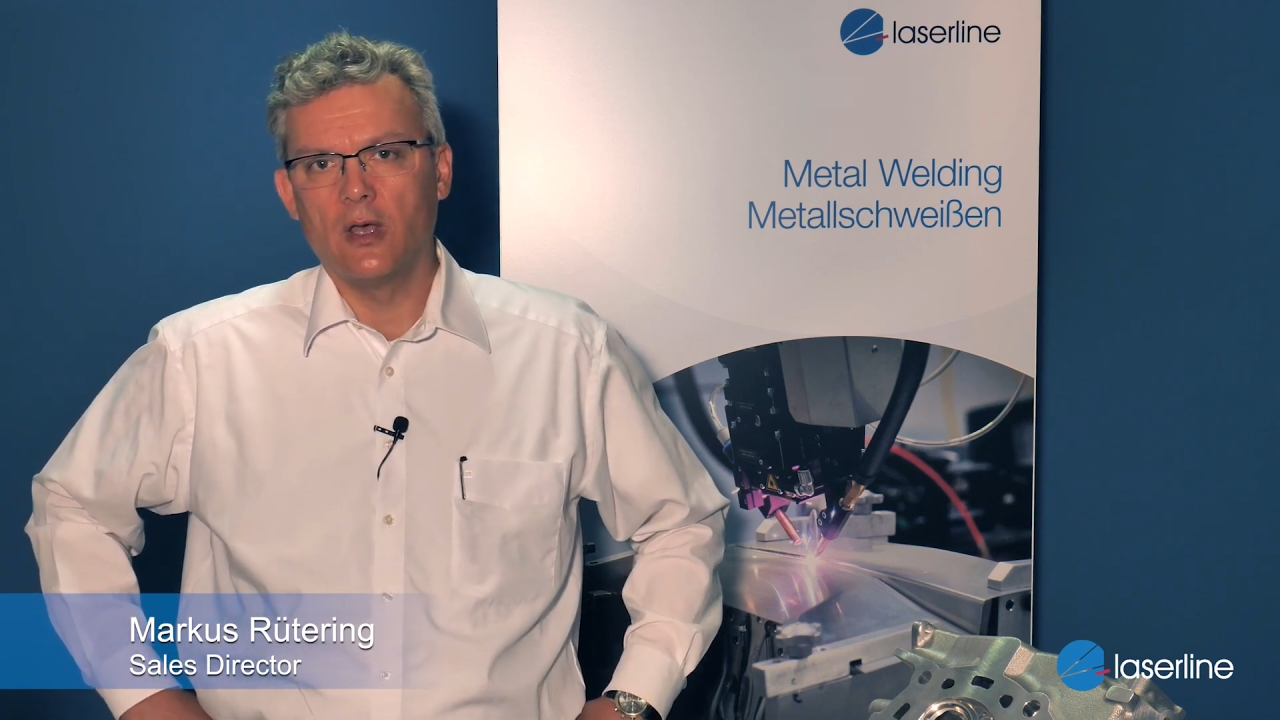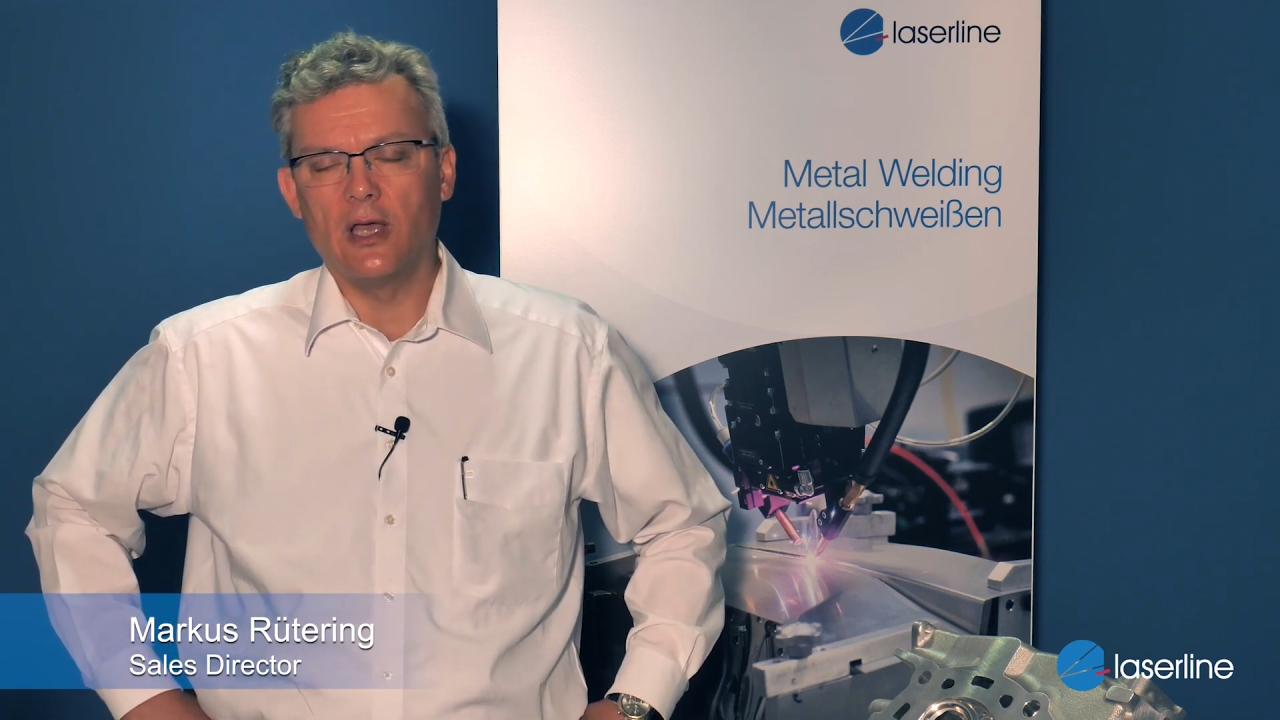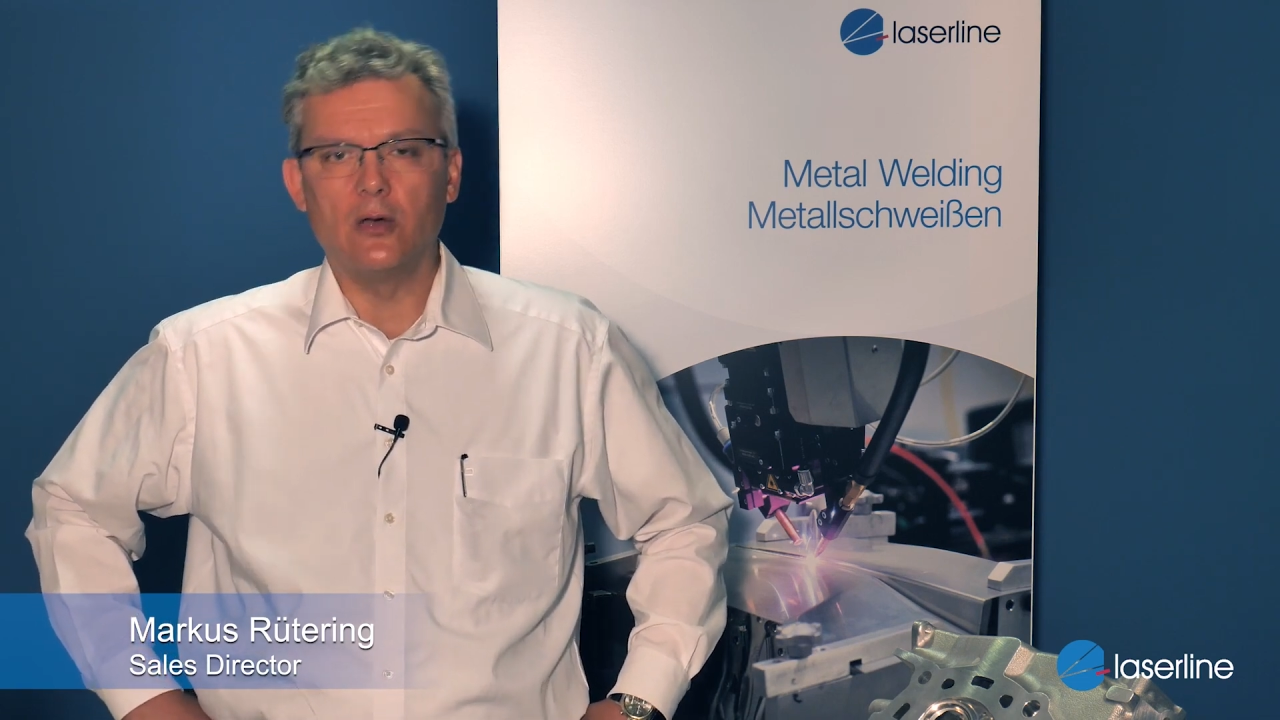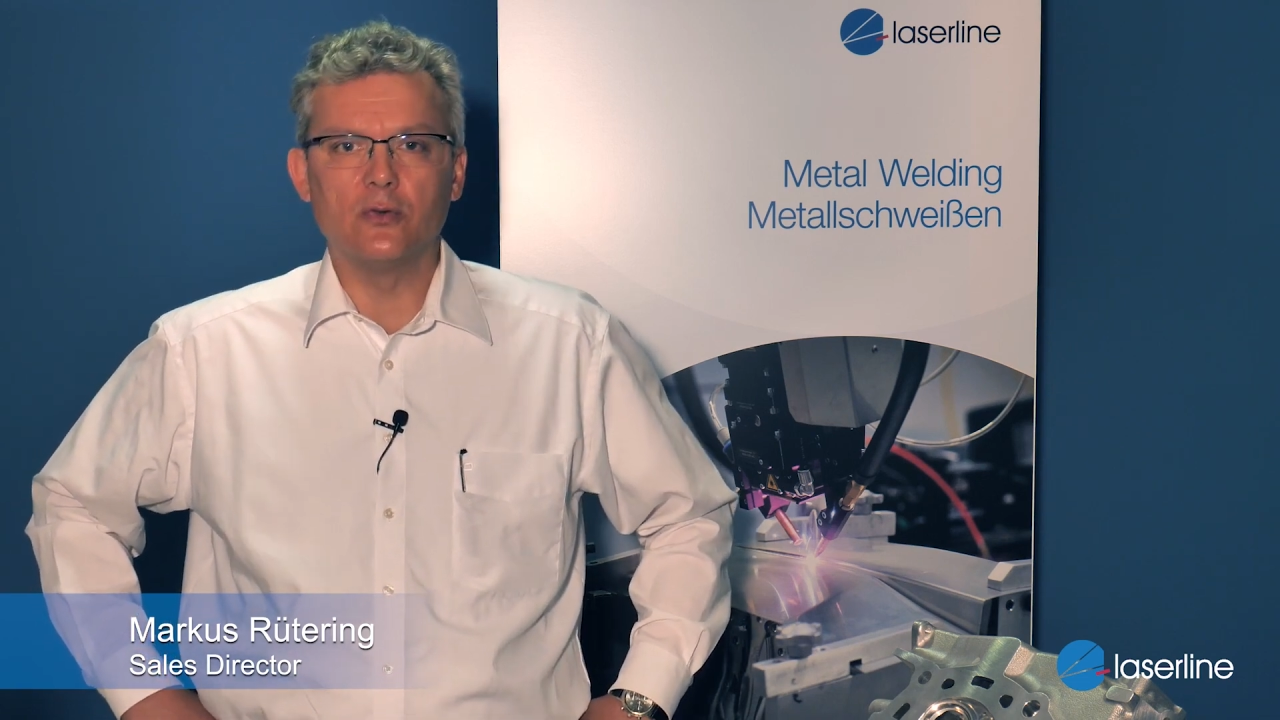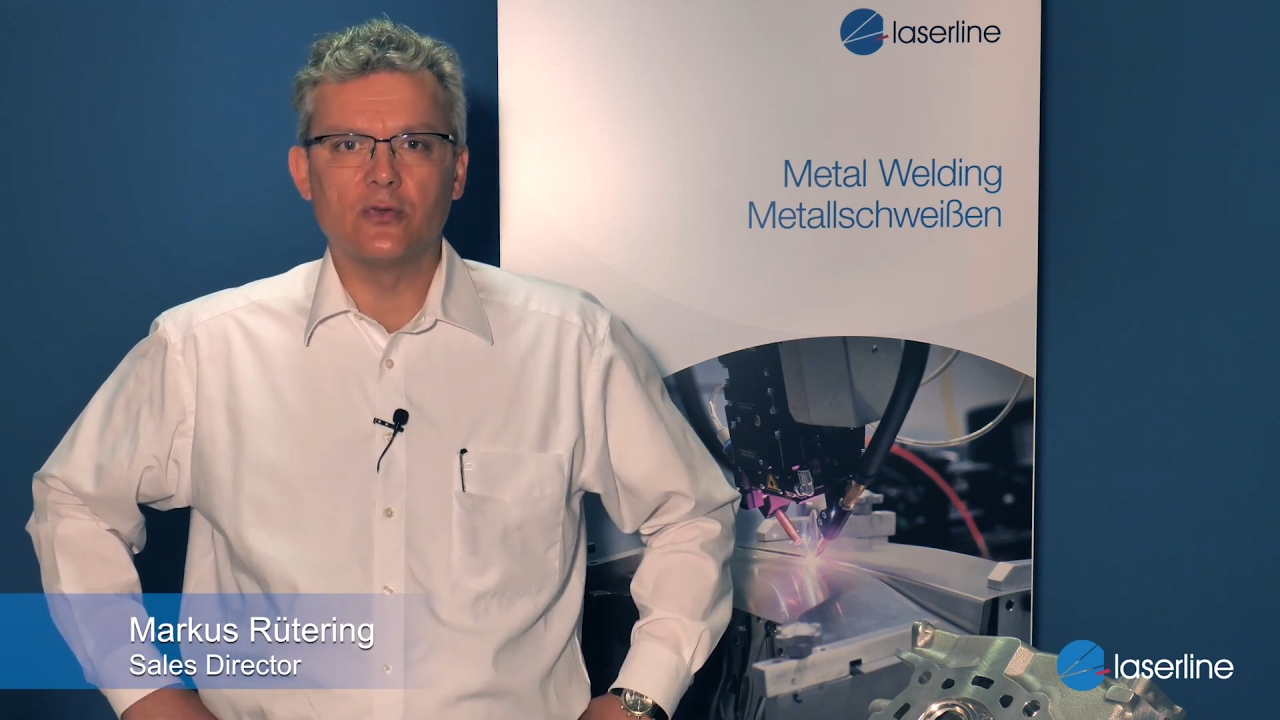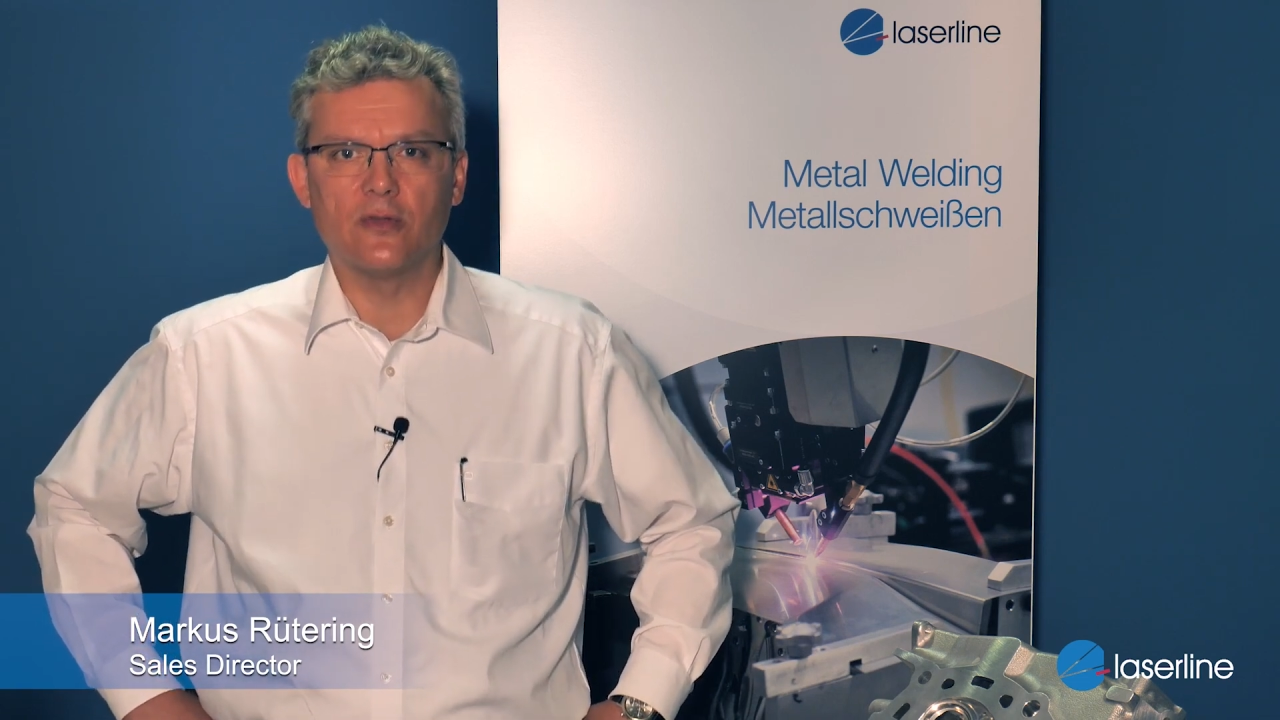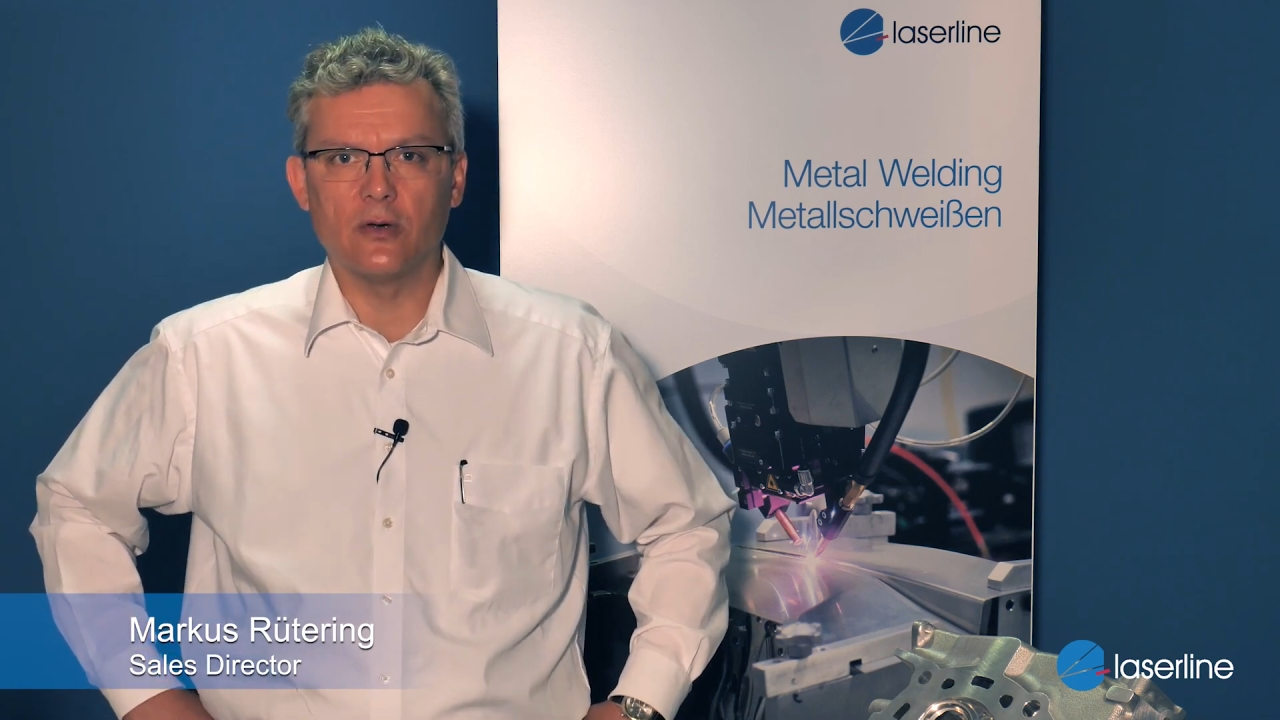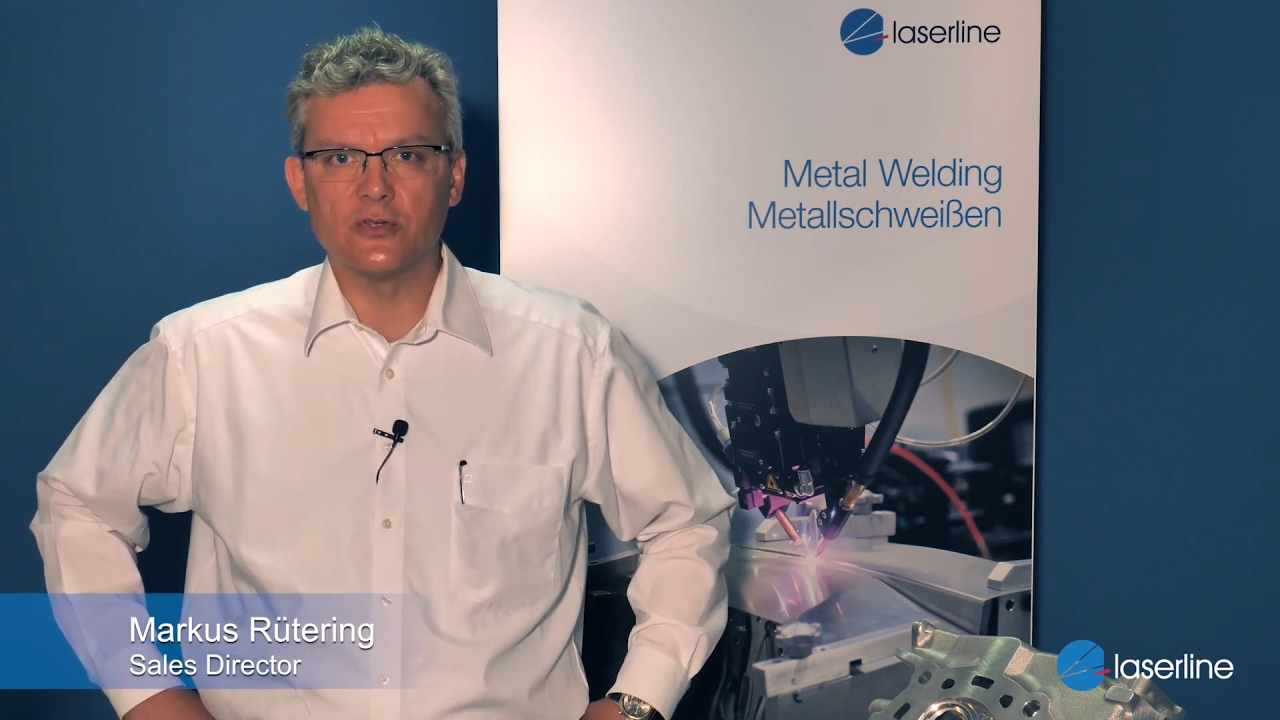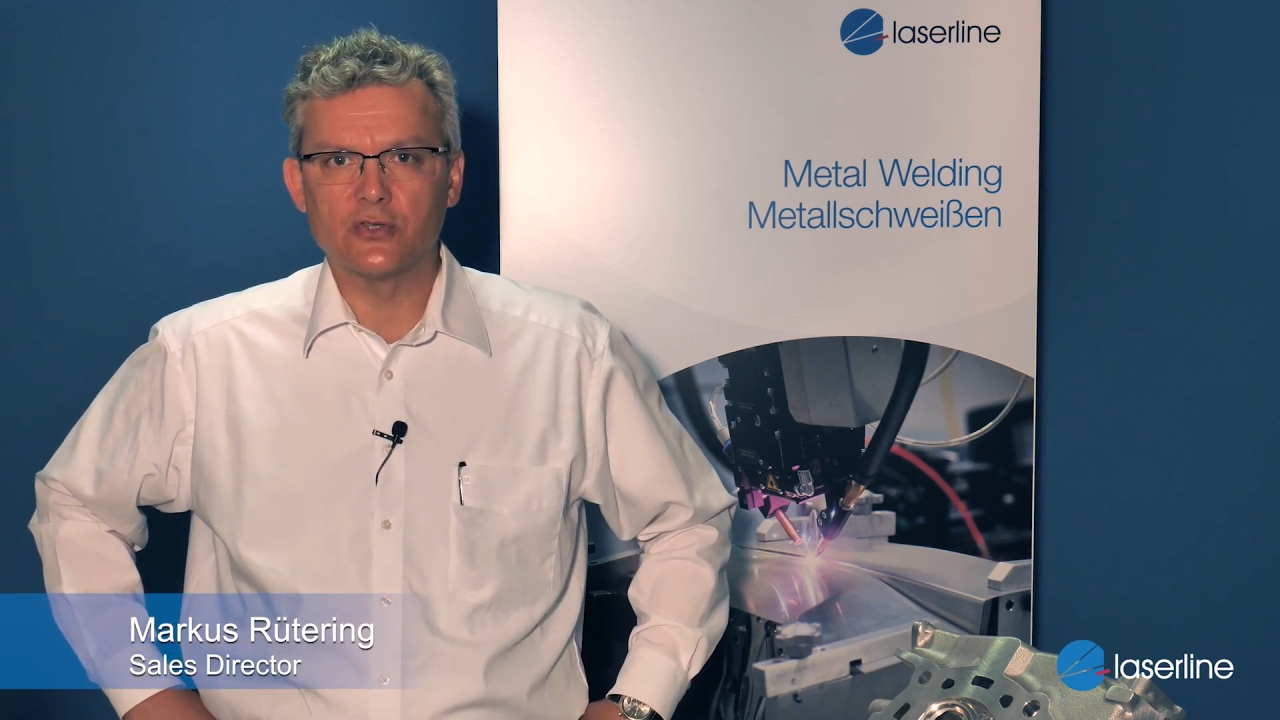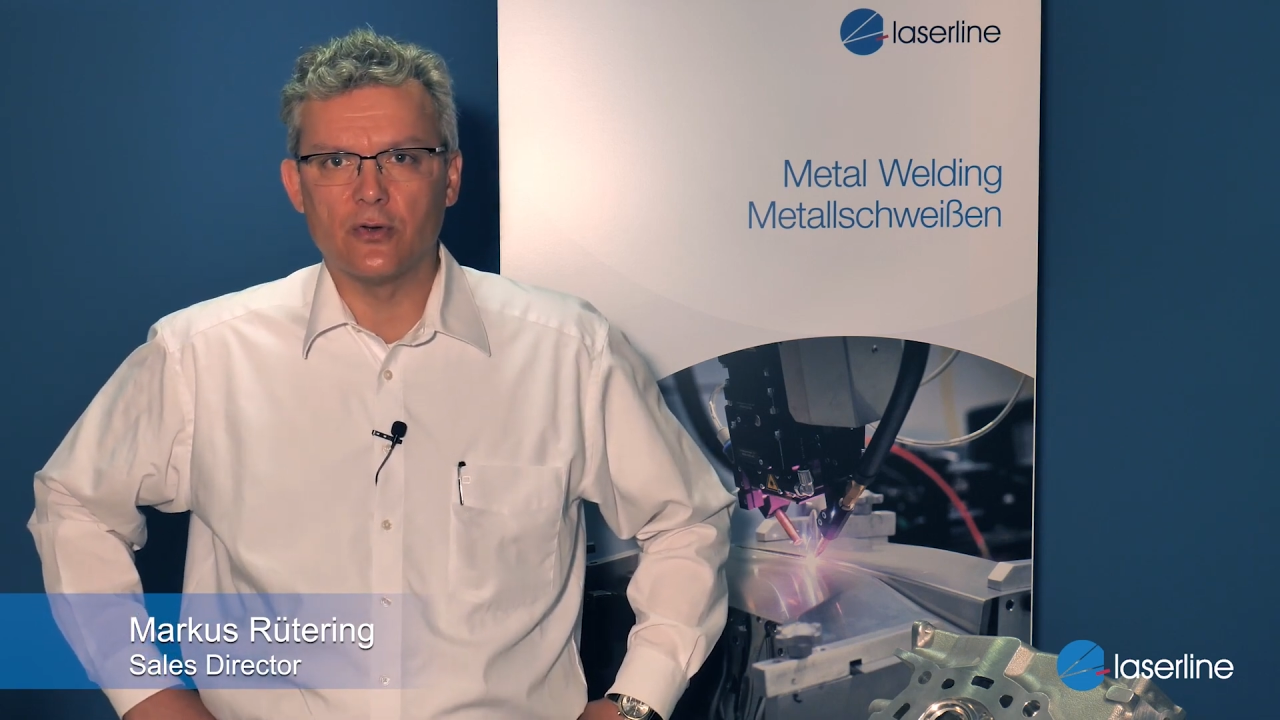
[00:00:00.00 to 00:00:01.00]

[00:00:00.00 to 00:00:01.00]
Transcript: hello to those